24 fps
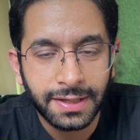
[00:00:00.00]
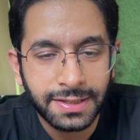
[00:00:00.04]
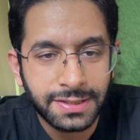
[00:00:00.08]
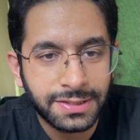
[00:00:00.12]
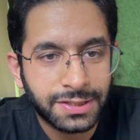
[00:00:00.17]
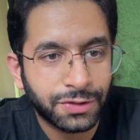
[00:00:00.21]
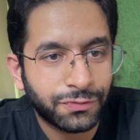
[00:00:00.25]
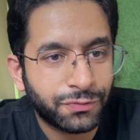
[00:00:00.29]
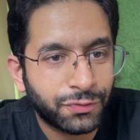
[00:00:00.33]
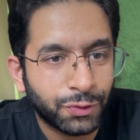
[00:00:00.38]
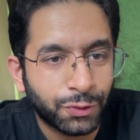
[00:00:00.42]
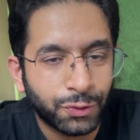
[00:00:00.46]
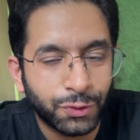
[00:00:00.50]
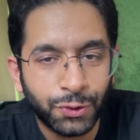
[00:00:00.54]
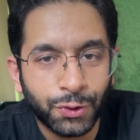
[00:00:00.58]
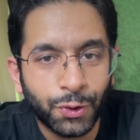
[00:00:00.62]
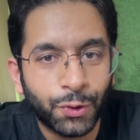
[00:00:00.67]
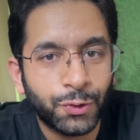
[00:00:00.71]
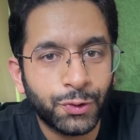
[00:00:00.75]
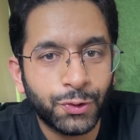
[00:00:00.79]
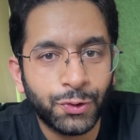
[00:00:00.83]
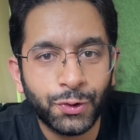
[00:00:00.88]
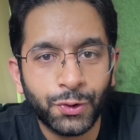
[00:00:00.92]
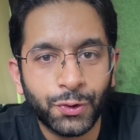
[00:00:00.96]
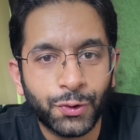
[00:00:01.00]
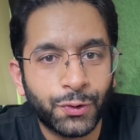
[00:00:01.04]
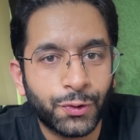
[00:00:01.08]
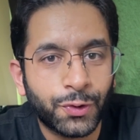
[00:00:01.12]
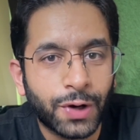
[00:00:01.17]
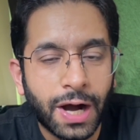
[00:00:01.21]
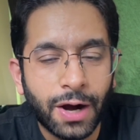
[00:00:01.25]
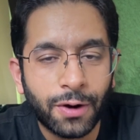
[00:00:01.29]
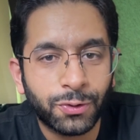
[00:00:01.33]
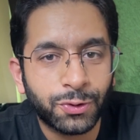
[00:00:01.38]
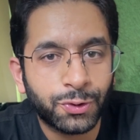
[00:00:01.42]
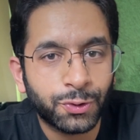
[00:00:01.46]
See, if you don't know
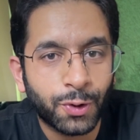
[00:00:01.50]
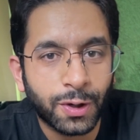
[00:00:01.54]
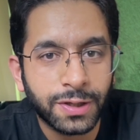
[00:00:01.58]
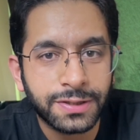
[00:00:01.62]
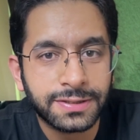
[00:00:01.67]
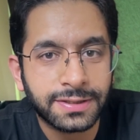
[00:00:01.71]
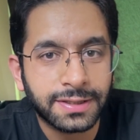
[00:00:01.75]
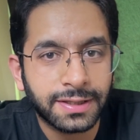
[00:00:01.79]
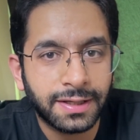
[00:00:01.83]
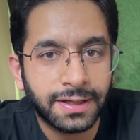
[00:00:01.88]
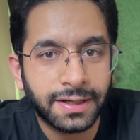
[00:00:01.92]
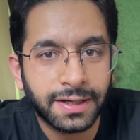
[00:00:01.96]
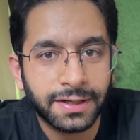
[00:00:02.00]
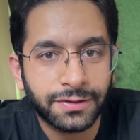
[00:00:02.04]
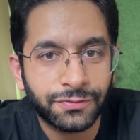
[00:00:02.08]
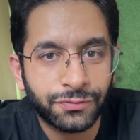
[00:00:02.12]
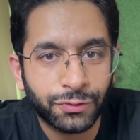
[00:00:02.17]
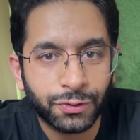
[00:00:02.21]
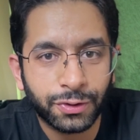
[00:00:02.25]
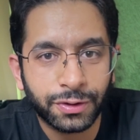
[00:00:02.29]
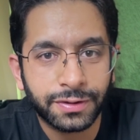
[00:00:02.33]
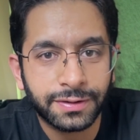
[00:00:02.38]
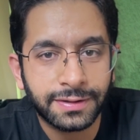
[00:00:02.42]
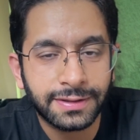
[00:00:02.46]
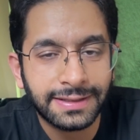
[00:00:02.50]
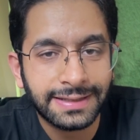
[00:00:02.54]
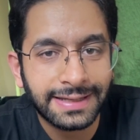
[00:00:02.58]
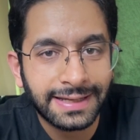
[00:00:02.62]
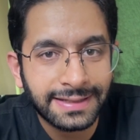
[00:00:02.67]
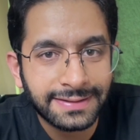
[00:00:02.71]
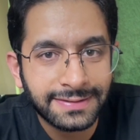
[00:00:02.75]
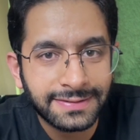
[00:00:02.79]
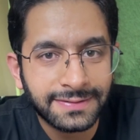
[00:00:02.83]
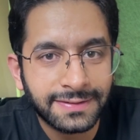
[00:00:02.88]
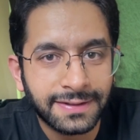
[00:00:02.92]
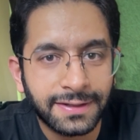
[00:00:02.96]
how to auscultate for the
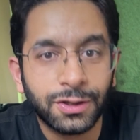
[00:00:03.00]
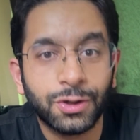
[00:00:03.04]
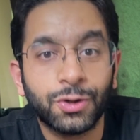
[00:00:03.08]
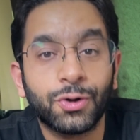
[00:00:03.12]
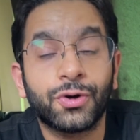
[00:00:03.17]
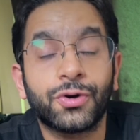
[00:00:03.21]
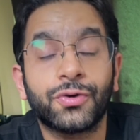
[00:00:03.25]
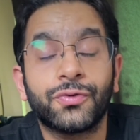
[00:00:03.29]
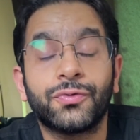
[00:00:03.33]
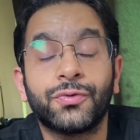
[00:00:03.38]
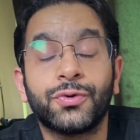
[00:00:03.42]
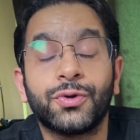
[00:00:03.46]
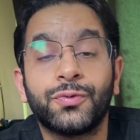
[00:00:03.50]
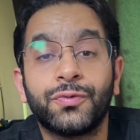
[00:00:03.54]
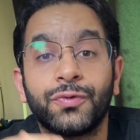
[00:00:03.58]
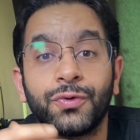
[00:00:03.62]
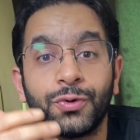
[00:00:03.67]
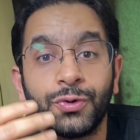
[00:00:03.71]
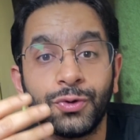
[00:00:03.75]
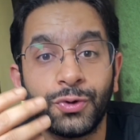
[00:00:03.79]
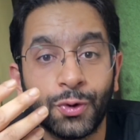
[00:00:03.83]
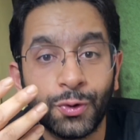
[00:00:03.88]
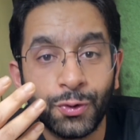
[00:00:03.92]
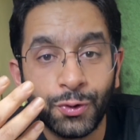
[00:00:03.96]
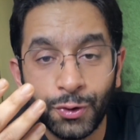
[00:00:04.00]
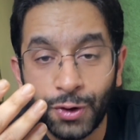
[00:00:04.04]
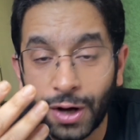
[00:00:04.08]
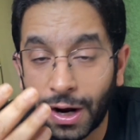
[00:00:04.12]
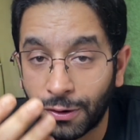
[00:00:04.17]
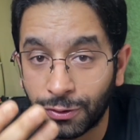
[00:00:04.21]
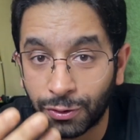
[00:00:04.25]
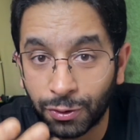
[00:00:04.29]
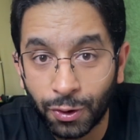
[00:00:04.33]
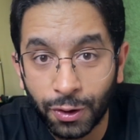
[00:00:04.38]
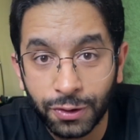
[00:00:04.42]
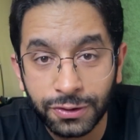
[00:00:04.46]
S3, or if you don't know
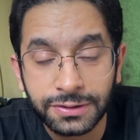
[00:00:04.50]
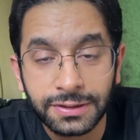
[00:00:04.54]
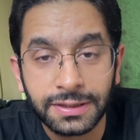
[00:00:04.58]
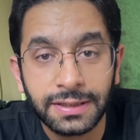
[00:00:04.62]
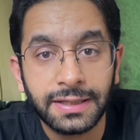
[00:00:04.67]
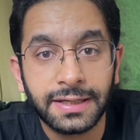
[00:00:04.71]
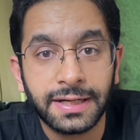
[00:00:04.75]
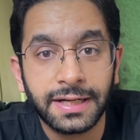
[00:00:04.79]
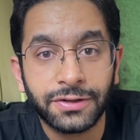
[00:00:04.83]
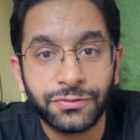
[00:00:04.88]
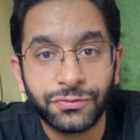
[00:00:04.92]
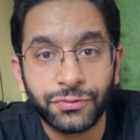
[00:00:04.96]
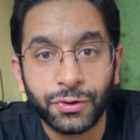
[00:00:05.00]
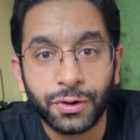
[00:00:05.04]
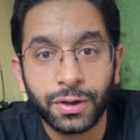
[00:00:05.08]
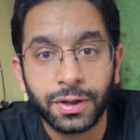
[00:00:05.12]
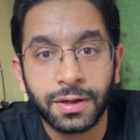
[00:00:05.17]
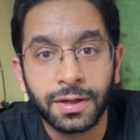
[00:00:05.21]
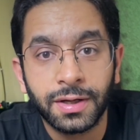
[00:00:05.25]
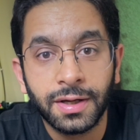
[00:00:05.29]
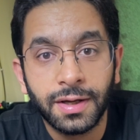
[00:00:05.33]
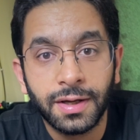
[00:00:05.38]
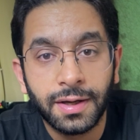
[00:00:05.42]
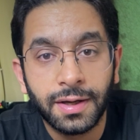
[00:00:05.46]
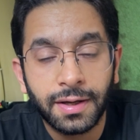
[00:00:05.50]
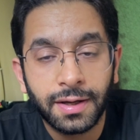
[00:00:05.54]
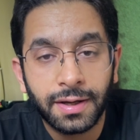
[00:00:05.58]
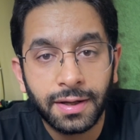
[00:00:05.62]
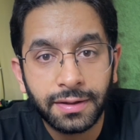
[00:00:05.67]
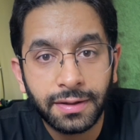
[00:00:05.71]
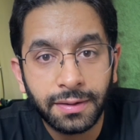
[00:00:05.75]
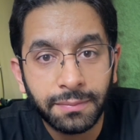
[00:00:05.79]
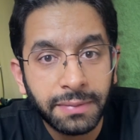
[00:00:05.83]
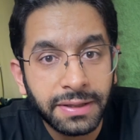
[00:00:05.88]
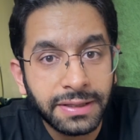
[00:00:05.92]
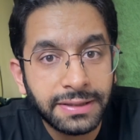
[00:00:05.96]
how to auscultate for
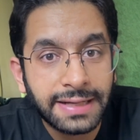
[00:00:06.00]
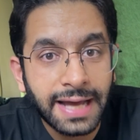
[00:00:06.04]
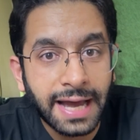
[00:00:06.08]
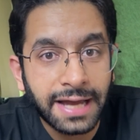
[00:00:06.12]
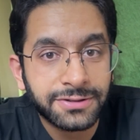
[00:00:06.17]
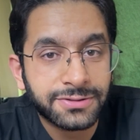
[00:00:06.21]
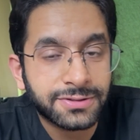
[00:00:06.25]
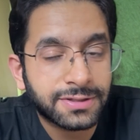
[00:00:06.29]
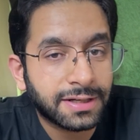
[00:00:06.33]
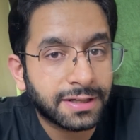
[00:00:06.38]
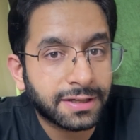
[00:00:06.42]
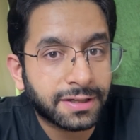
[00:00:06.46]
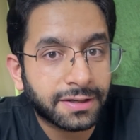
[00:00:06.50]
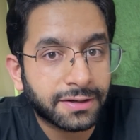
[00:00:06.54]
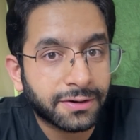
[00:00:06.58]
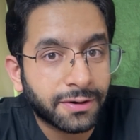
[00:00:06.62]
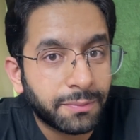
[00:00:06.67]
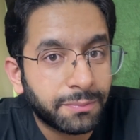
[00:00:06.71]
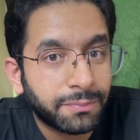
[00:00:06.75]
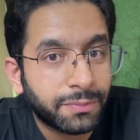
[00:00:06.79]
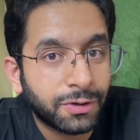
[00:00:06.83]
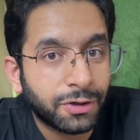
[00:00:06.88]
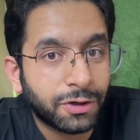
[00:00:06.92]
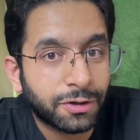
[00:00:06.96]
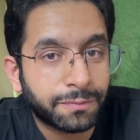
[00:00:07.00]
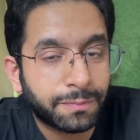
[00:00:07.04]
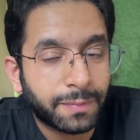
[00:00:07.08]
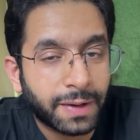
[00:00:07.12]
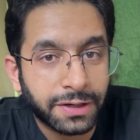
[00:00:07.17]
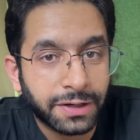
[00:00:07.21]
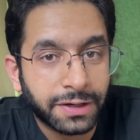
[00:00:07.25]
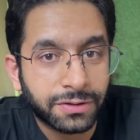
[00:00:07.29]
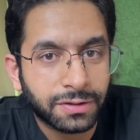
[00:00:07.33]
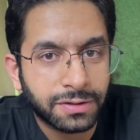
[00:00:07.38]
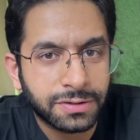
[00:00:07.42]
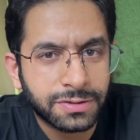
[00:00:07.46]
the mid-diastolic rumble of
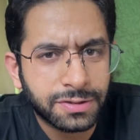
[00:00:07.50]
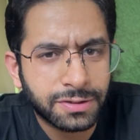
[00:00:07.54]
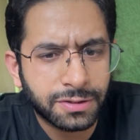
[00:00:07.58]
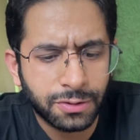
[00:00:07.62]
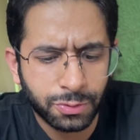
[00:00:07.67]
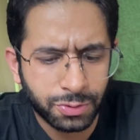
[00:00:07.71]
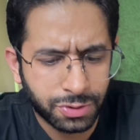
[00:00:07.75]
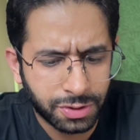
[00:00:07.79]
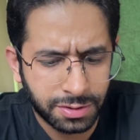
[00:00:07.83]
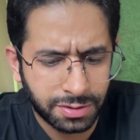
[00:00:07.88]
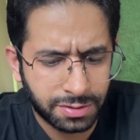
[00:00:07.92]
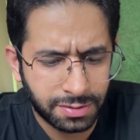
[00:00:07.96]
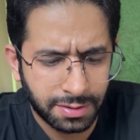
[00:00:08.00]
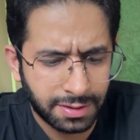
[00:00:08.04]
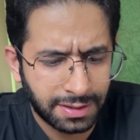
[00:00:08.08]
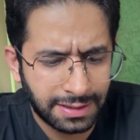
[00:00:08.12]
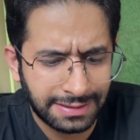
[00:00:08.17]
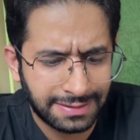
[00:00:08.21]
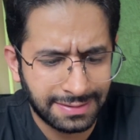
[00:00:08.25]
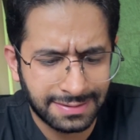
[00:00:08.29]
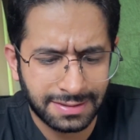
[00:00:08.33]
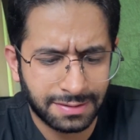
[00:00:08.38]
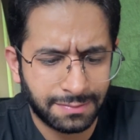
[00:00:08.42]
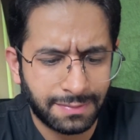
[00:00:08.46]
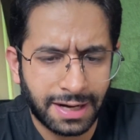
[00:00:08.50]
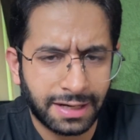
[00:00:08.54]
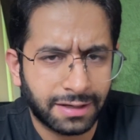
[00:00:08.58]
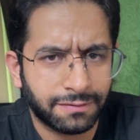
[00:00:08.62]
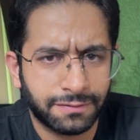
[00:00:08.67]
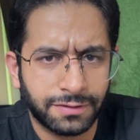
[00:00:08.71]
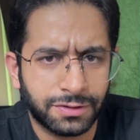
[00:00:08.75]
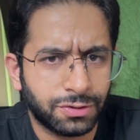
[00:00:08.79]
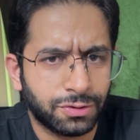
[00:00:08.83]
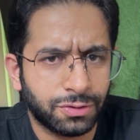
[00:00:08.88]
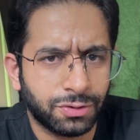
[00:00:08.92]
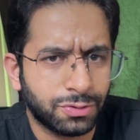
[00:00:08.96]
mitral stenosis, it doesn't matter
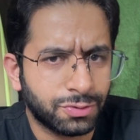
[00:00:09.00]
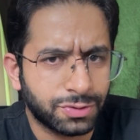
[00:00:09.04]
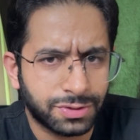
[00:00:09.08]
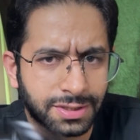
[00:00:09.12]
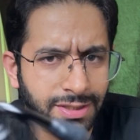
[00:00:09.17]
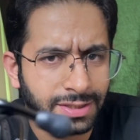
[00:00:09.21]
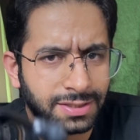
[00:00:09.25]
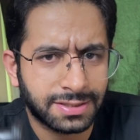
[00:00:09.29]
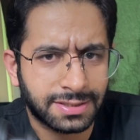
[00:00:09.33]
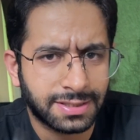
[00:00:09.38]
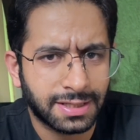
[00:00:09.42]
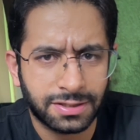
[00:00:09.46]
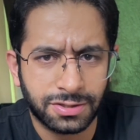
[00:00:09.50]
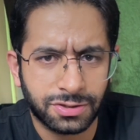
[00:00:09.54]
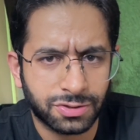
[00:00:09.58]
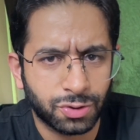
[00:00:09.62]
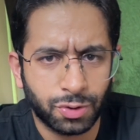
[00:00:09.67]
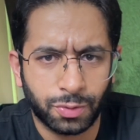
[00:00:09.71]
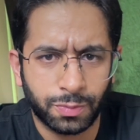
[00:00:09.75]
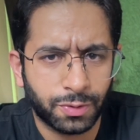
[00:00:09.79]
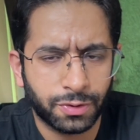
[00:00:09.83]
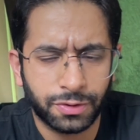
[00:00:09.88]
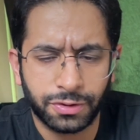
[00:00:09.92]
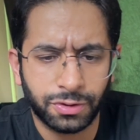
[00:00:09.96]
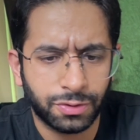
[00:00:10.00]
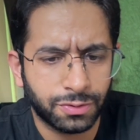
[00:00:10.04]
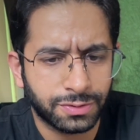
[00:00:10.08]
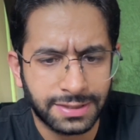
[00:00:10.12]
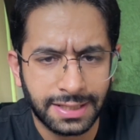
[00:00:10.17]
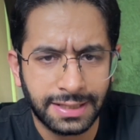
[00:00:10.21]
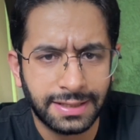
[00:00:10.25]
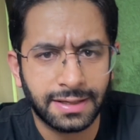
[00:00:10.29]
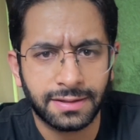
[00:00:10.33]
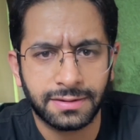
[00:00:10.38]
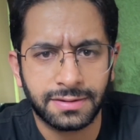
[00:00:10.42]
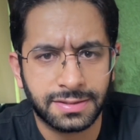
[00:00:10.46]
whether you use this stethoscope or you use
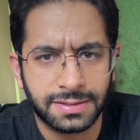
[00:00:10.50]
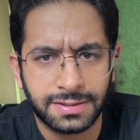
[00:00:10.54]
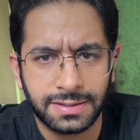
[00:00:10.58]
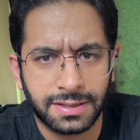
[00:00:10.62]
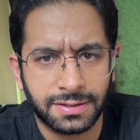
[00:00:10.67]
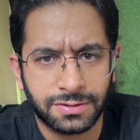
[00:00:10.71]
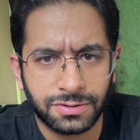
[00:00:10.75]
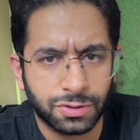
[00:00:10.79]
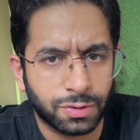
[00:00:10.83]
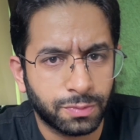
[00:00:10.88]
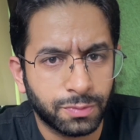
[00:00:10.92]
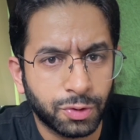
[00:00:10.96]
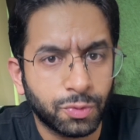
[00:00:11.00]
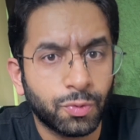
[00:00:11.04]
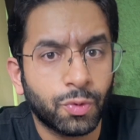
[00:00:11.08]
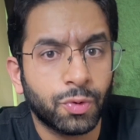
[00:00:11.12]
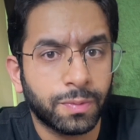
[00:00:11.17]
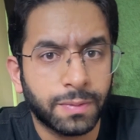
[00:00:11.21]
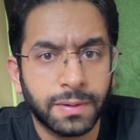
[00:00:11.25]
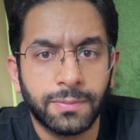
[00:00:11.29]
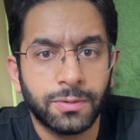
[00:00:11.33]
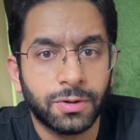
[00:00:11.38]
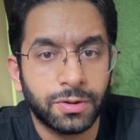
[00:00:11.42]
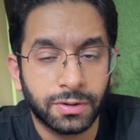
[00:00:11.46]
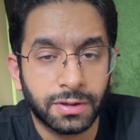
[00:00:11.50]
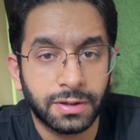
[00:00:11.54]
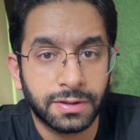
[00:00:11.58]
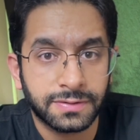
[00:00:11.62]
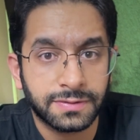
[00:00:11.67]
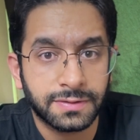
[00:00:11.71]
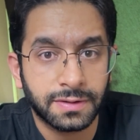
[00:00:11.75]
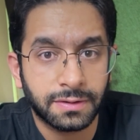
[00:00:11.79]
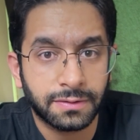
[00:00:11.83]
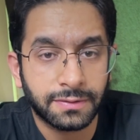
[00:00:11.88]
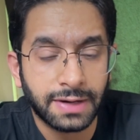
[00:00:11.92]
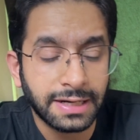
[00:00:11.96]
any other stethoscope, you won't be able to
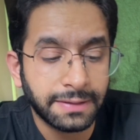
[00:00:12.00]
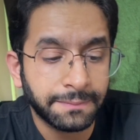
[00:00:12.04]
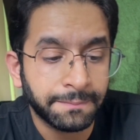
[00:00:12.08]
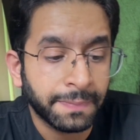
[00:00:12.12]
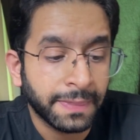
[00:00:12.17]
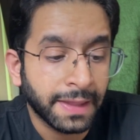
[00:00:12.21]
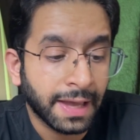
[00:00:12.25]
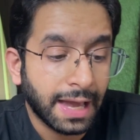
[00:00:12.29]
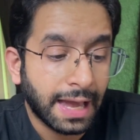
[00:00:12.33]
listen, right?